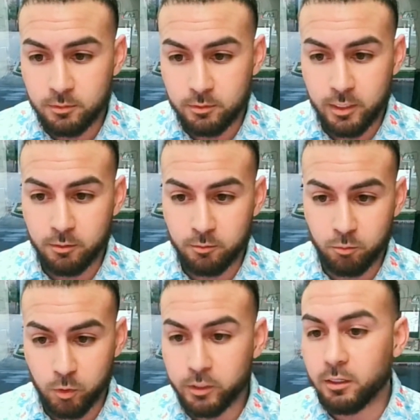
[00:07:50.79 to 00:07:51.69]
Now,
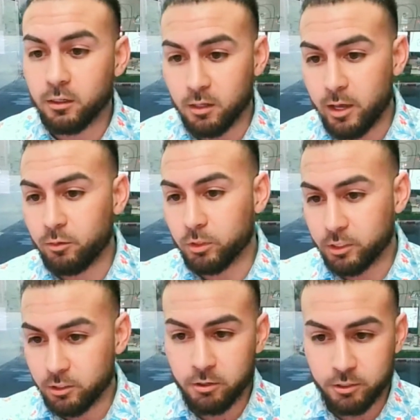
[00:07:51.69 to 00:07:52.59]
working a lot and
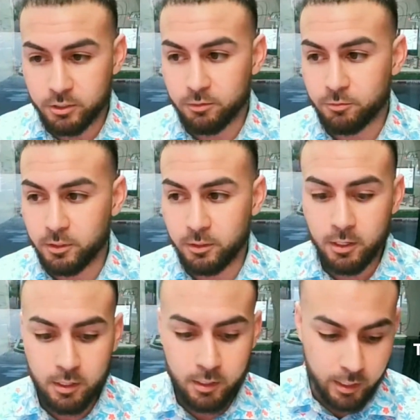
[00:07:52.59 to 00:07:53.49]
working hard are different.
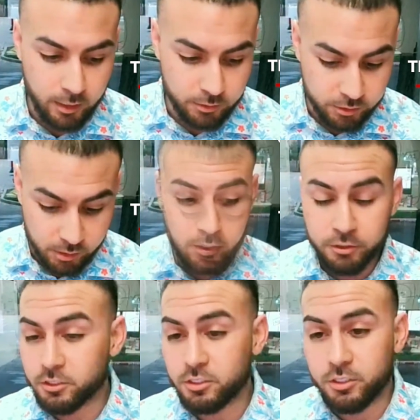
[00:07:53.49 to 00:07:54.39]
And just
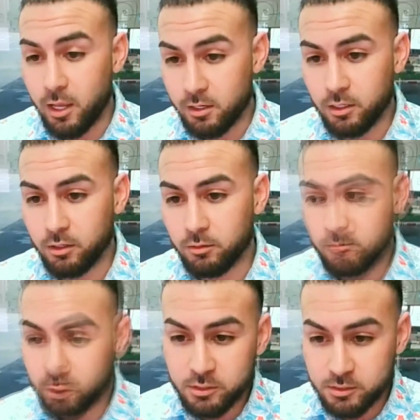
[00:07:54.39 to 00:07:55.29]
understanding
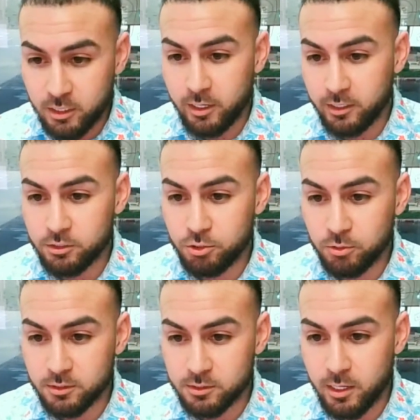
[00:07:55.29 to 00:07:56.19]
real estate, I guess you
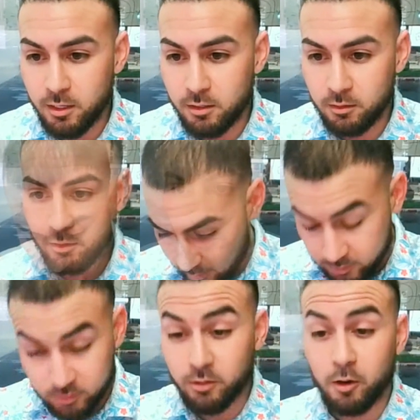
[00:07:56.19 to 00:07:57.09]
can say,
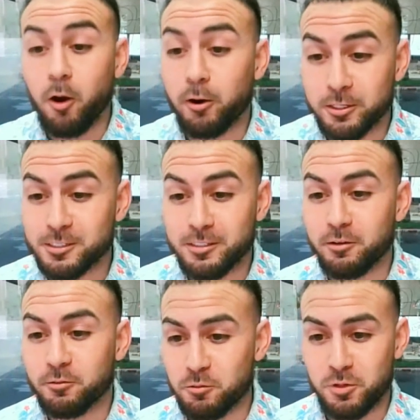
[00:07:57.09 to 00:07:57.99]
it's the hardest
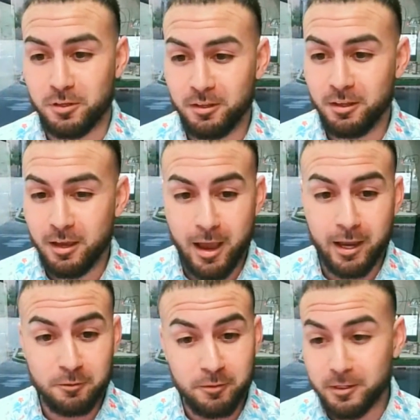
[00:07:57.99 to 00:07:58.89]
thing for me. I
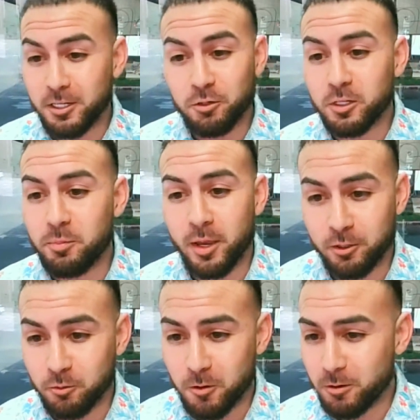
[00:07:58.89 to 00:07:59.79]
could find anyone to paint
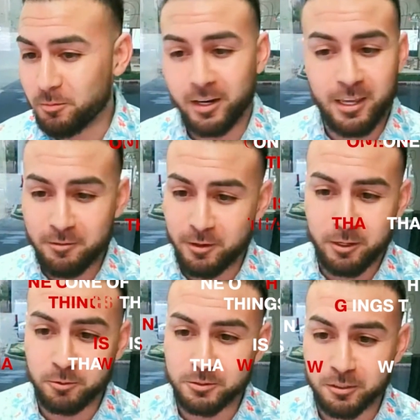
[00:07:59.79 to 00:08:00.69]
a wall, but I can't find
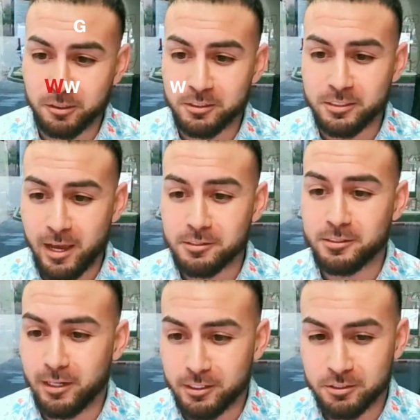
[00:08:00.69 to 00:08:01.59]
a realtor to list a house
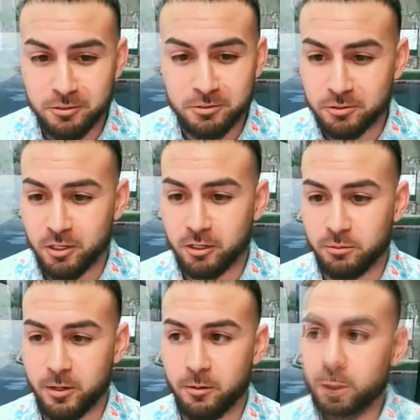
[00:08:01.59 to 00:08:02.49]
that actually knows what they're talking
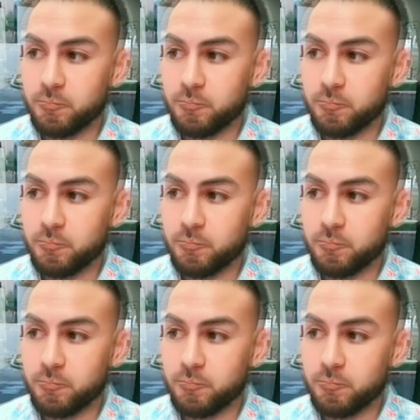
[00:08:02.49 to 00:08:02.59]
about.